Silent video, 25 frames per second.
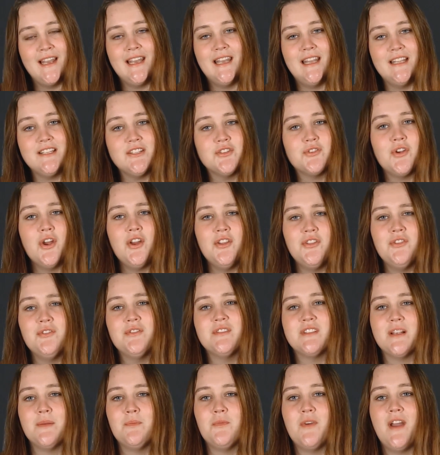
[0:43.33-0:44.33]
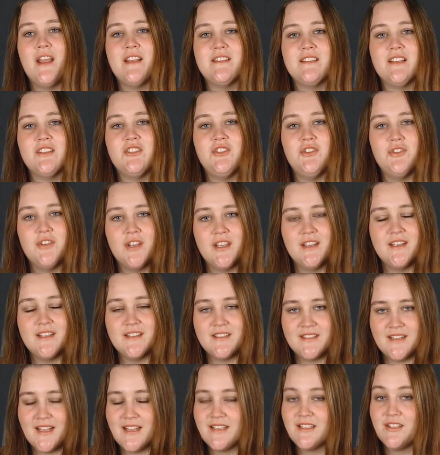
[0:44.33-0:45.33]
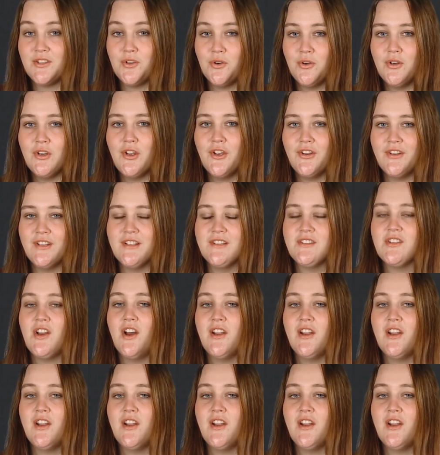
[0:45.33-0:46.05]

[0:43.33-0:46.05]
let's go through some ways that you can assess your learners